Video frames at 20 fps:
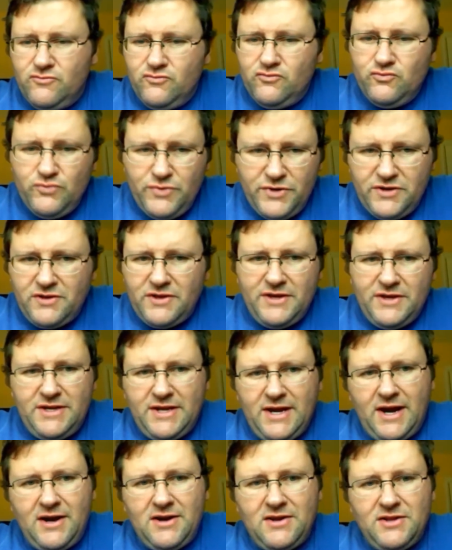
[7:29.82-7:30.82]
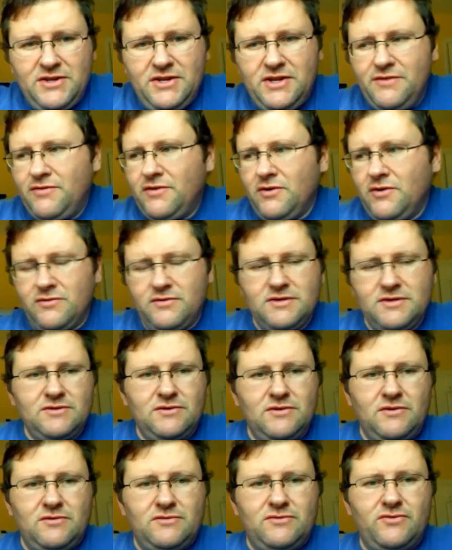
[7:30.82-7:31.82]
really direly difficult this
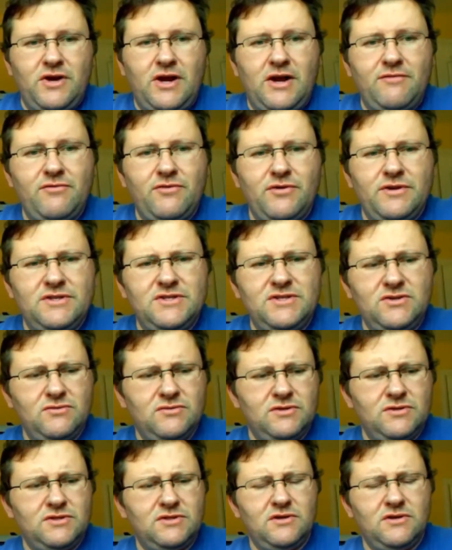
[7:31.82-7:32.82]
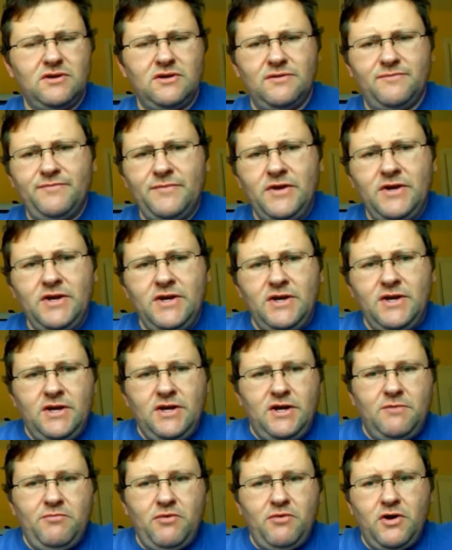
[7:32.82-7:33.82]
little driver is to install.
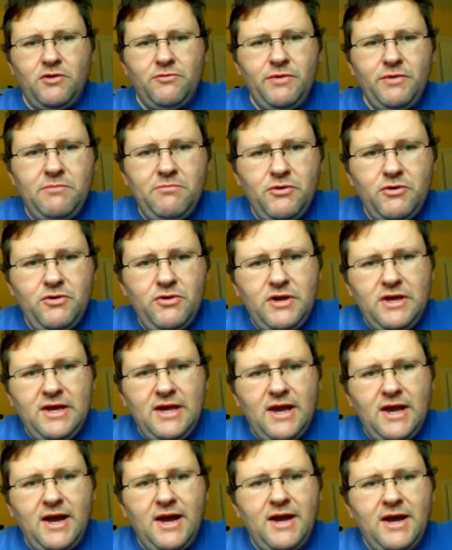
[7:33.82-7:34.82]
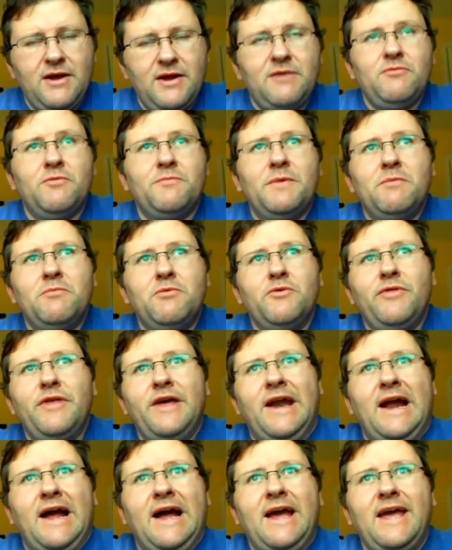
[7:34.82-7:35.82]
Upon rebooting, I remembered
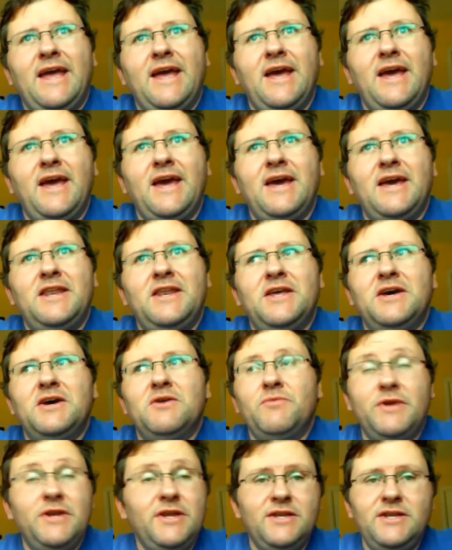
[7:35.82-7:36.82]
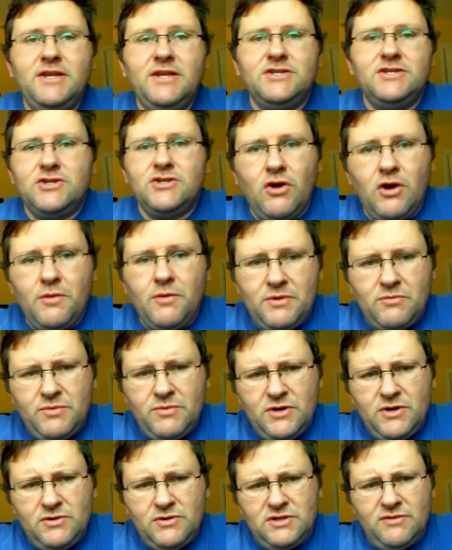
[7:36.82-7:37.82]
that I had, when it didn't show up in
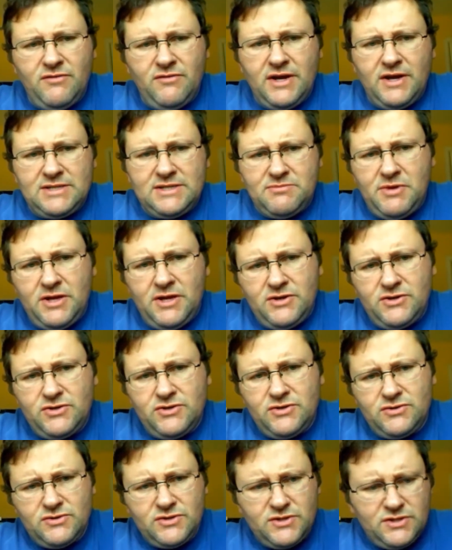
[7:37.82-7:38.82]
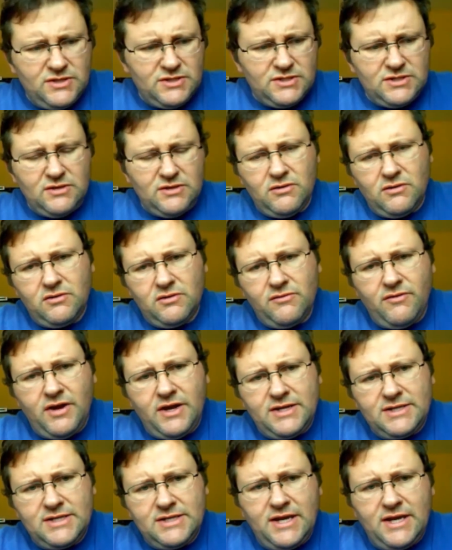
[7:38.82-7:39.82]
Windows Device Manager, this little
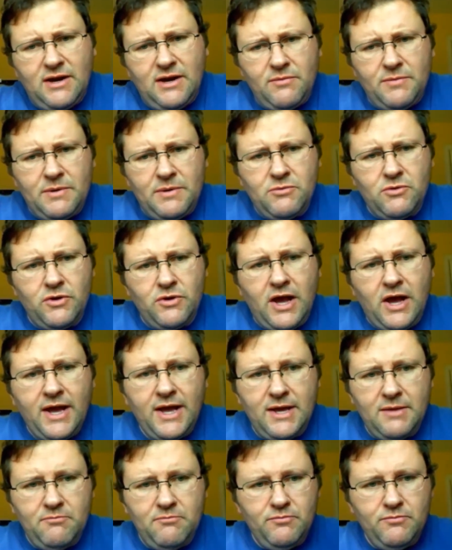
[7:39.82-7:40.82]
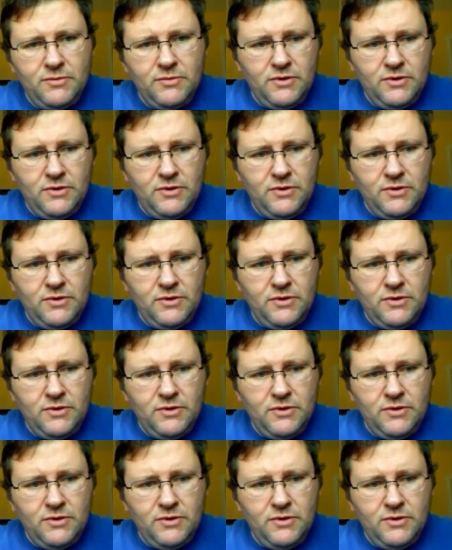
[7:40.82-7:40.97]
device, and I remembered I had,